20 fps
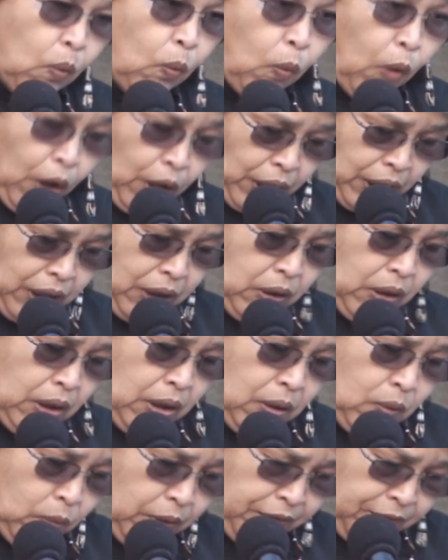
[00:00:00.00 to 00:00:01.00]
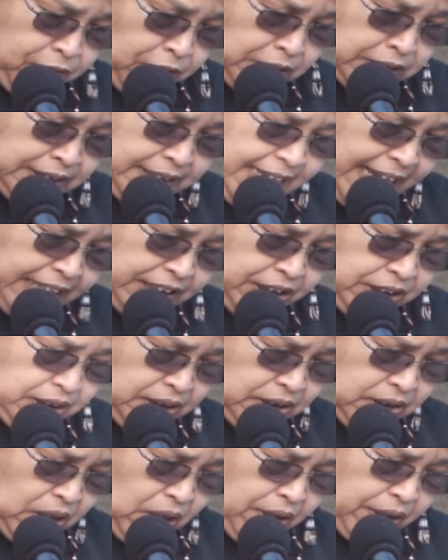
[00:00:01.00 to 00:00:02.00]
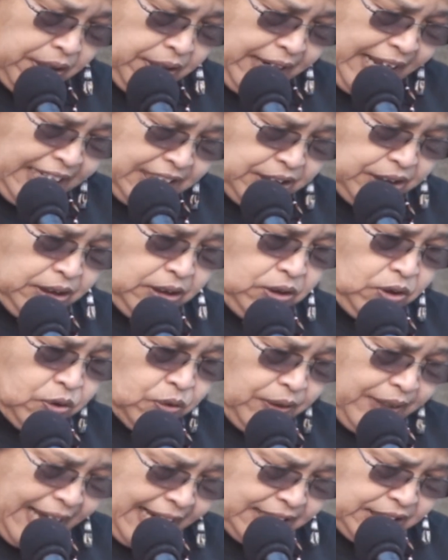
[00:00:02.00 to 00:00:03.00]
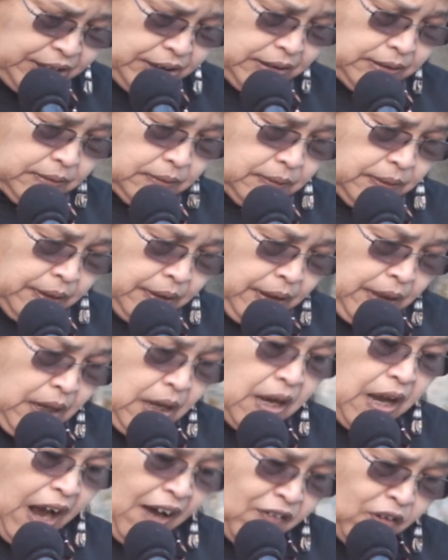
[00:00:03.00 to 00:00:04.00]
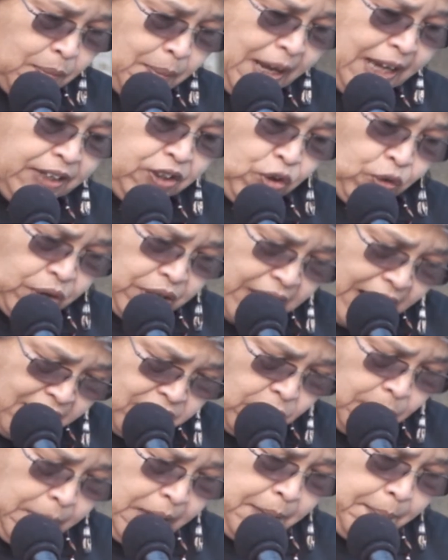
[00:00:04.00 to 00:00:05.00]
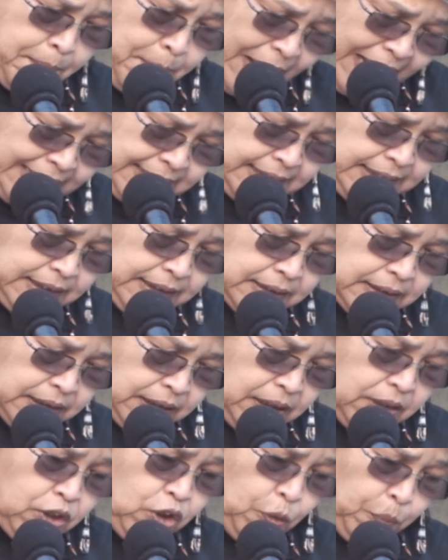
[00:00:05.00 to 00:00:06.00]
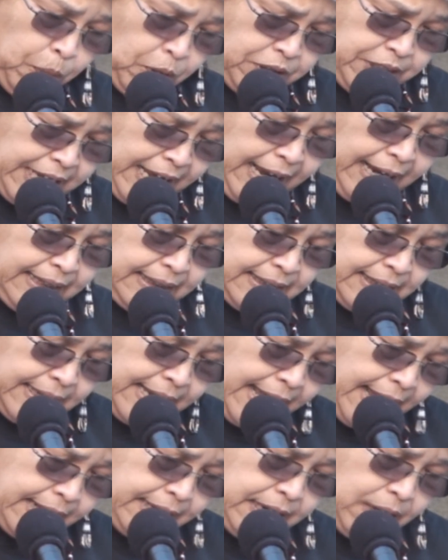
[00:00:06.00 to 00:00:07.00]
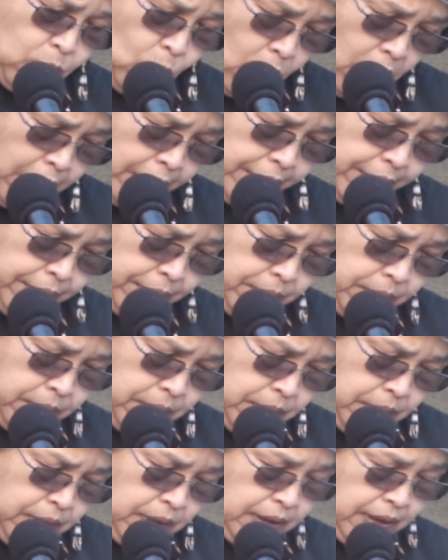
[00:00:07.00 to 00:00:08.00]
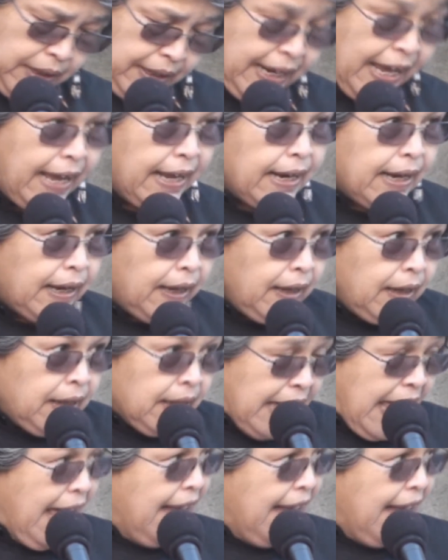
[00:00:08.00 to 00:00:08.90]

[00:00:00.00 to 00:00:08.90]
Work with First Nations on a nation-to-nation, government-to-government basis to protect the land and water. Canada